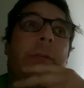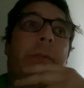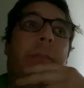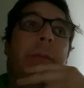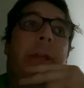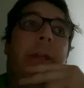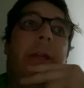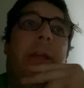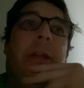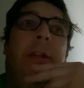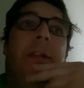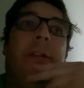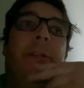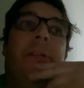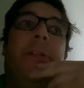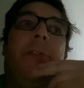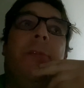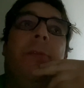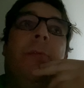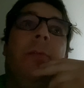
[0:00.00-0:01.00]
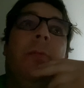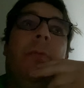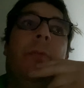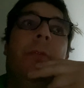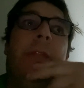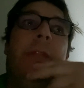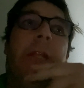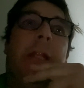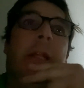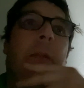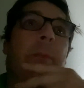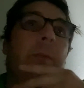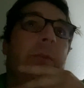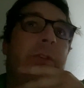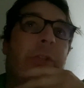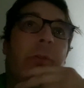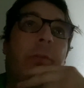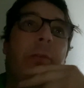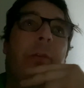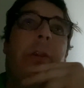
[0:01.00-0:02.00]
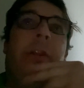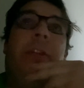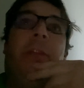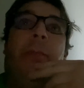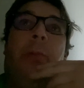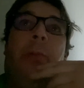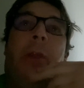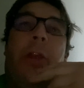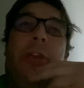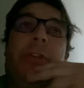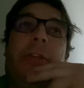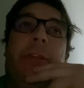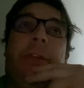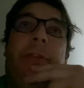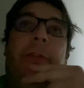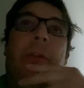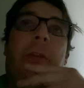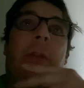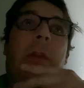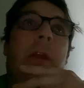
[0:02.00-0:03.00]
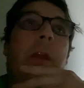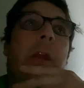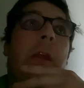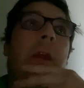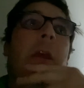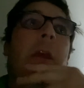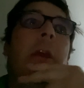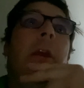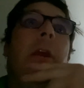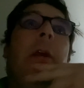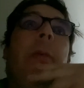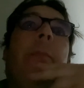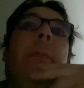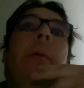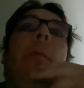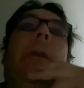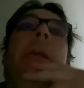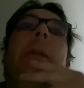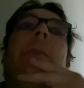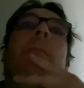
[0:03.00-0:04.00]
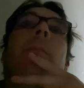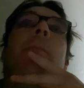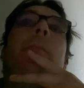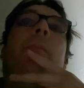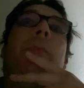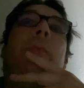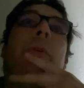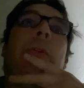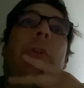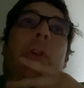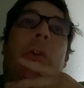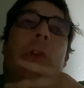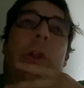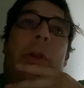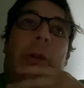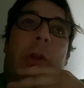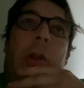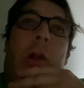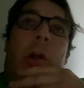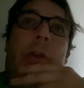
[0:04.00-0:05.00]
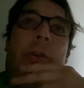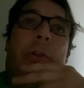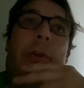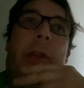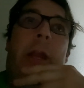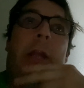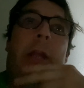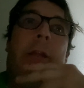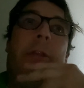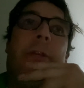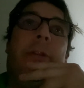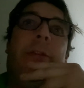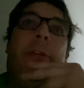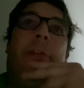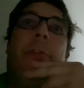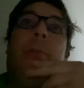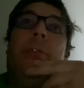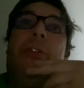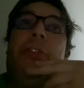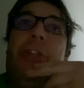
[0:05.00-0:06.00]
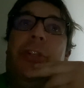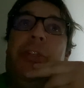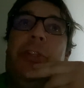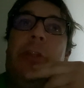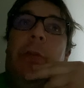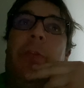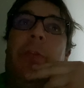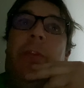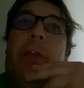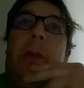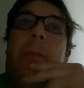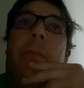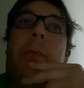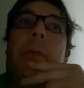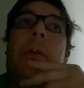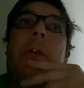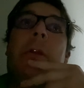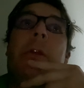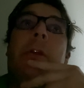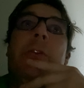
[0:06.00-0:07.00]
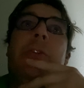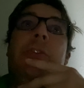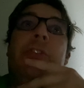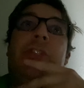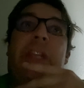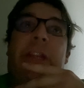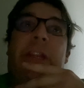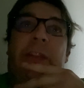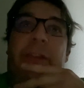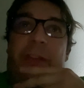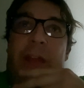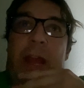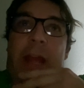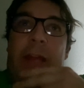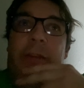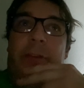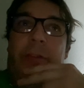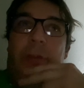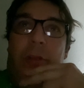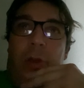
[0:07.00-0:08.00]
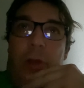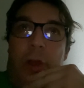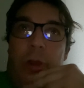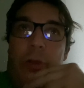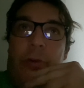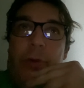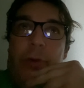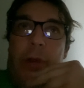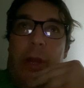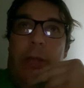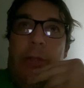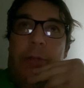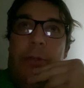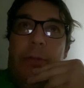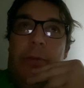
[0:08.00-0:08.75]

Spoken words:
because dealing with children is precious. But we could put her under contract so when she shows up, she signs the contract.